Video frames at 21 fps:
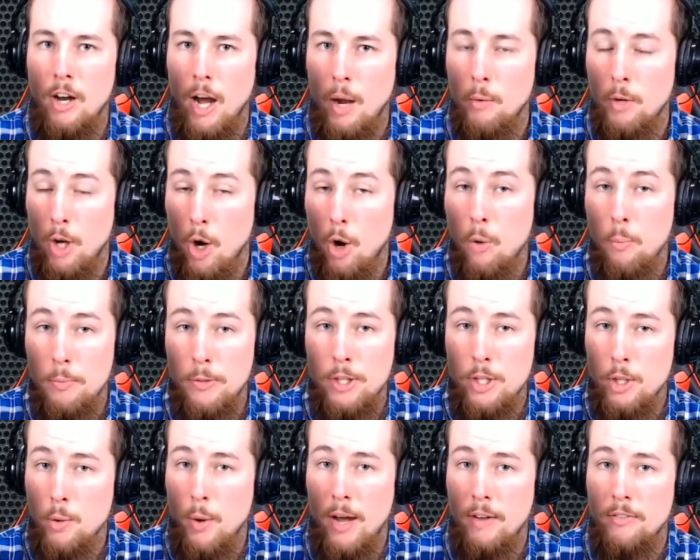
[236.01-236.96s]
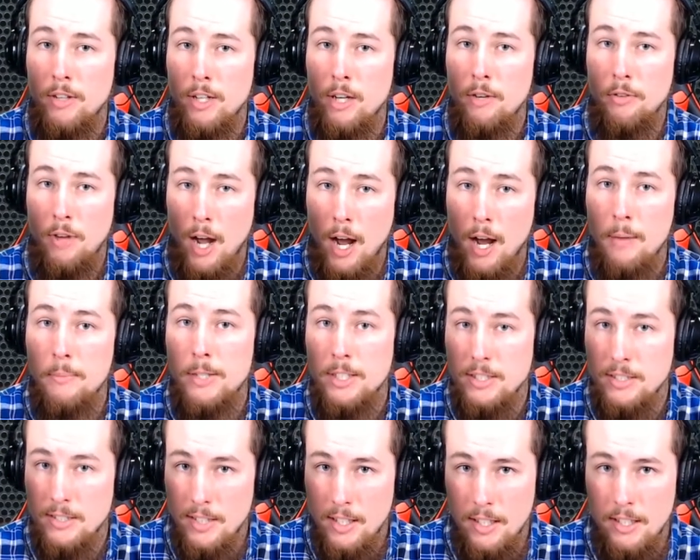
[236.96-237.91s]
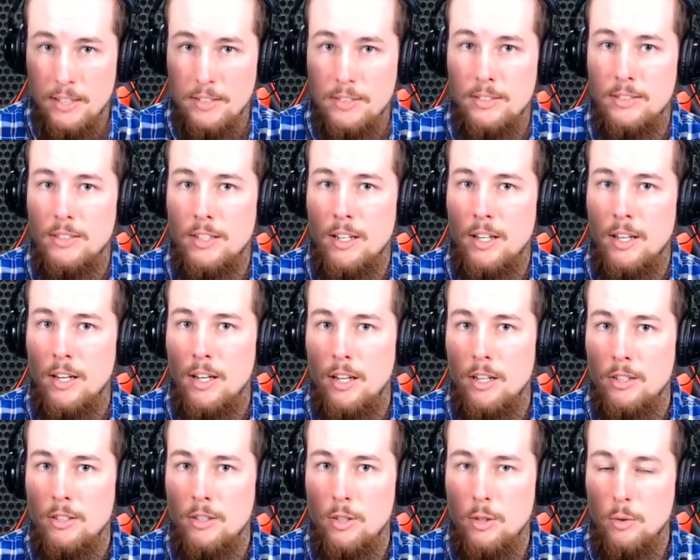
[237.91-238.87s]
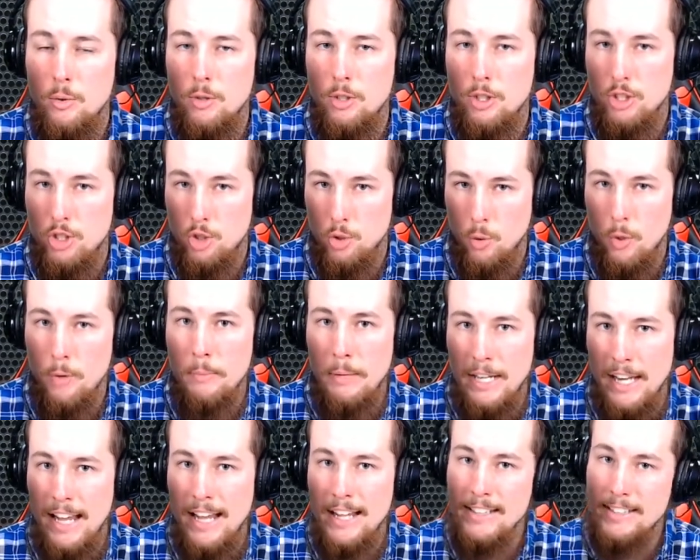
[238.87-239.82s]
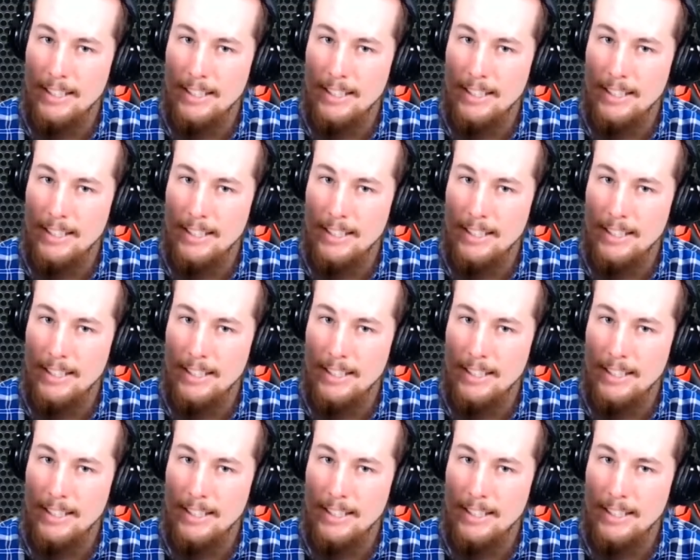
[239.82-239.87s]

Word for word: I would hope that you have enough common sense to discriminate